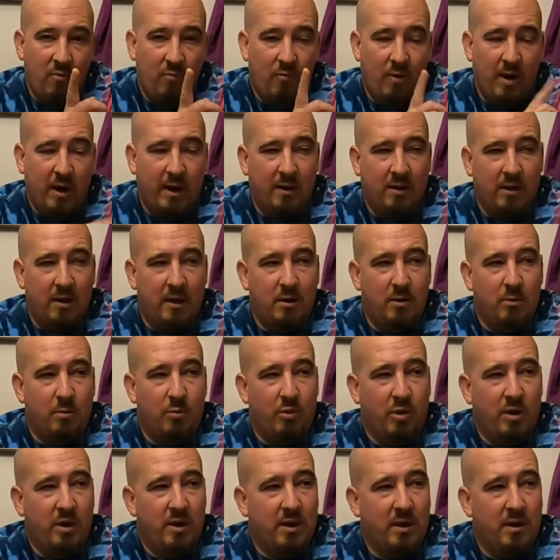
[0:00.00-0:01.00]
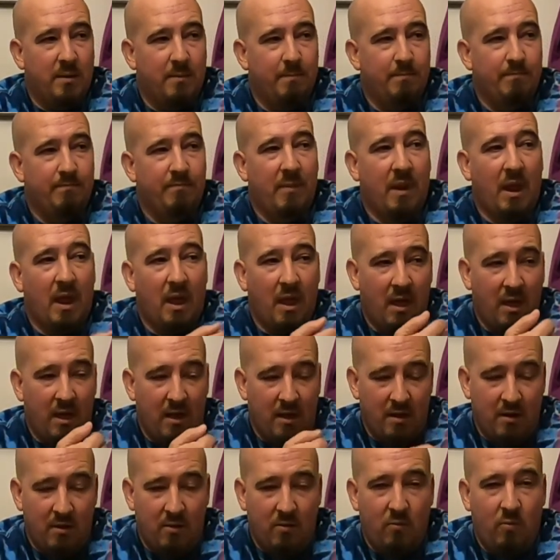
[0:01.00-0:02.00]
regulate your breathing,
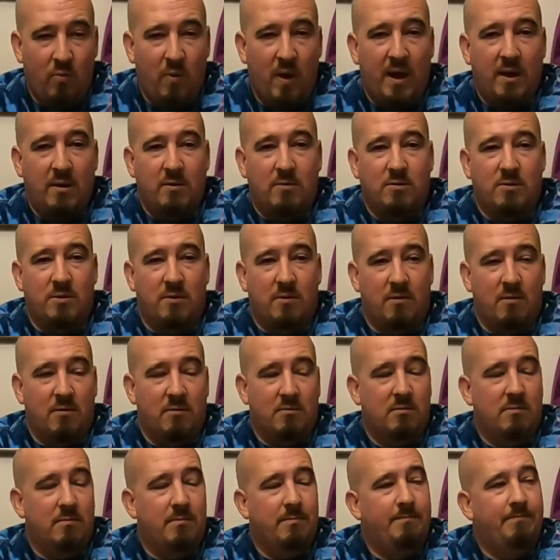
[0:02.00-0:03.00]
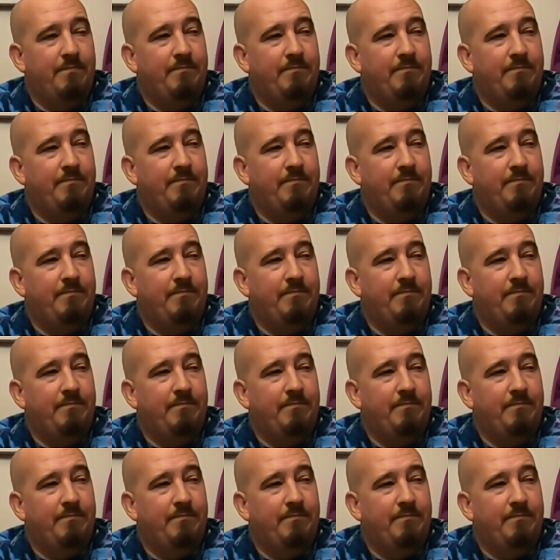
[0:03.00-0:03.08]
wet your throat.